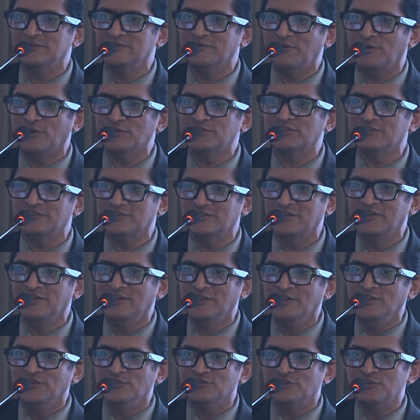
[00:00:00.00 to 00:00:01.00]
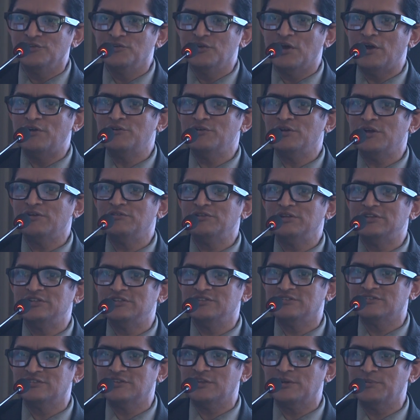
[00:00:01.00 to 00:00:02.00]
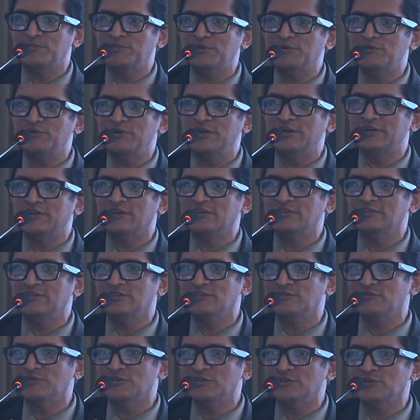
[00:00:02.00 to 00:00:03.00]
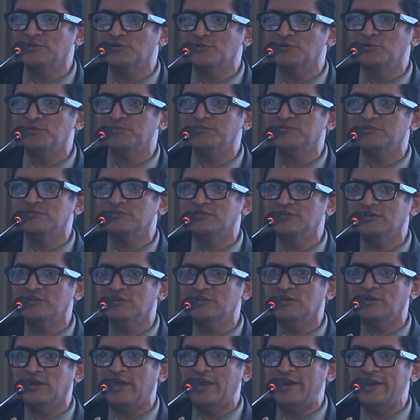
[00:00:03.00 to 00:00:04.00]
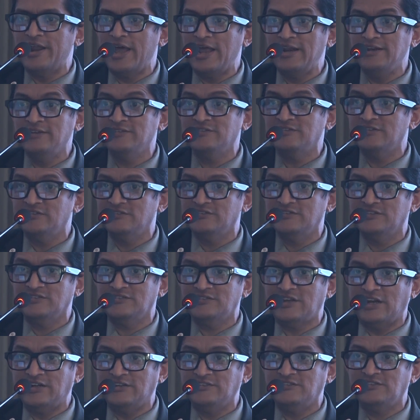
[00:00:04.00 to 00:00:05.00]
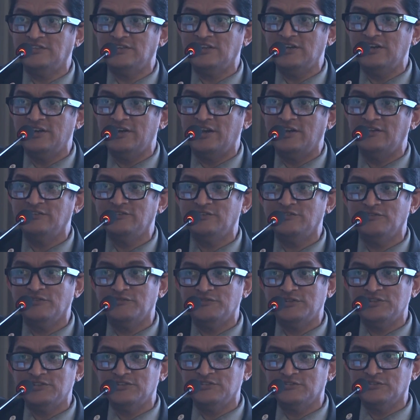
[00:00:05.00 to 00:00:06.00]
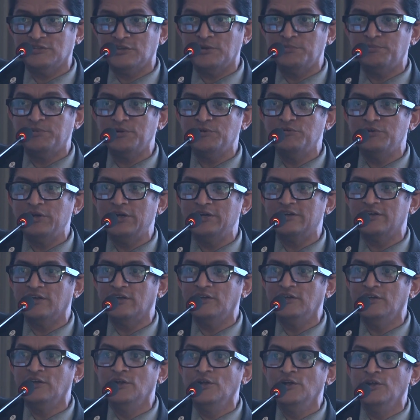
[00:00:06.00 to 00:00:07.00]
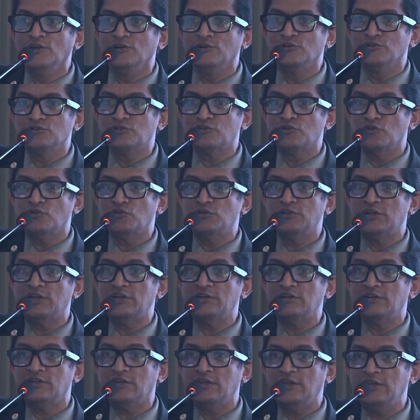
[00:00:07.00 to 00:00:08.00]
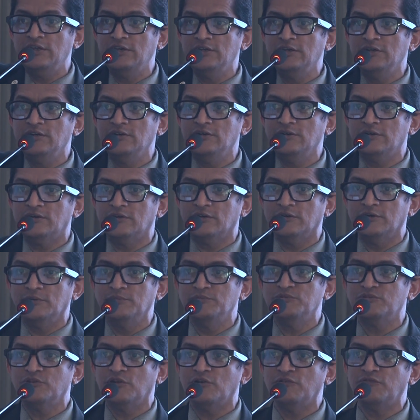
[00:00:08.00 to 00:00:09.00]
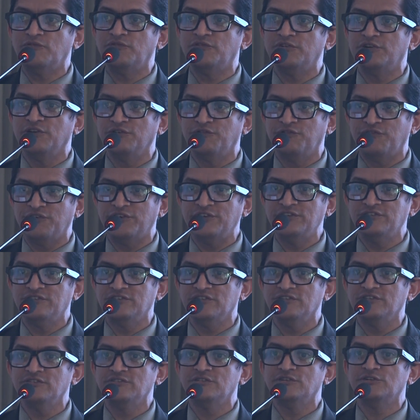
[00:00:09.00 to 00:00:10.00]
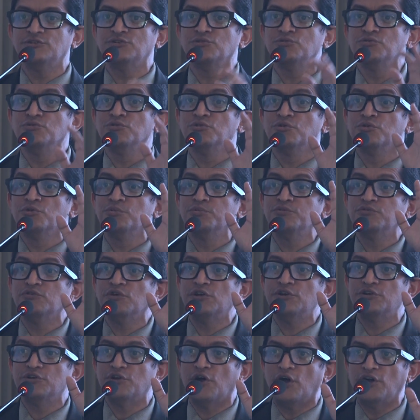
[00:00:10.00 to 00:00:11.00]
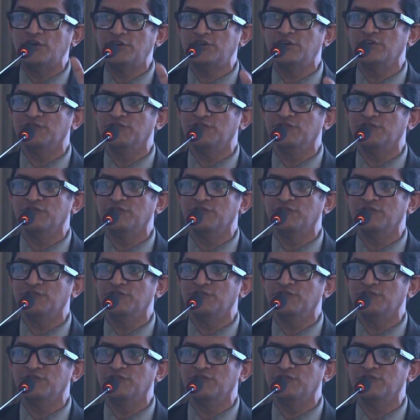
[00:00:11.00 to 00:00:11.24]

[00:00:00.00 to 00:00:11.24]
author. So you have to have the descriptive data. This was the groups, the analysis, the statistical analysis of the descriptive data to show that in terms of differences, the two groups were not